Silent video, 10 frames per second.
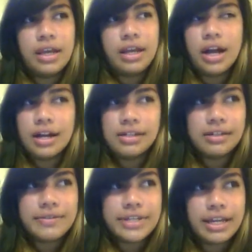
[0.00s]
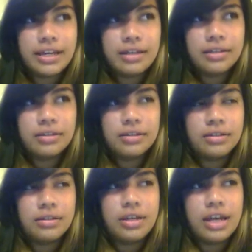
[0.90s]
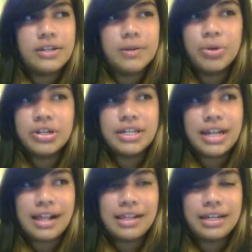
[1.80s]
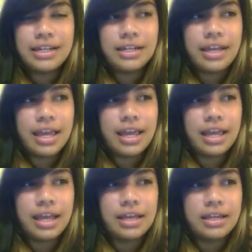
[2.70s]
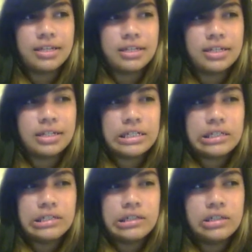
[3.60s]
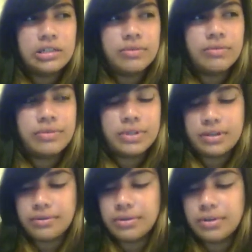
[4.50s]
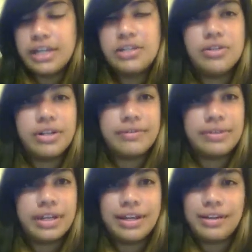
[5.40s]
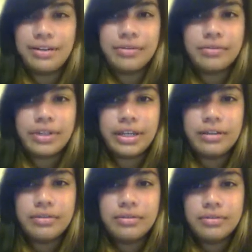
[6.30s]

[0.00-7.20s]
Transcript: cognitive psych, I took personality, and what was the other one? History of psych. I don't know. Like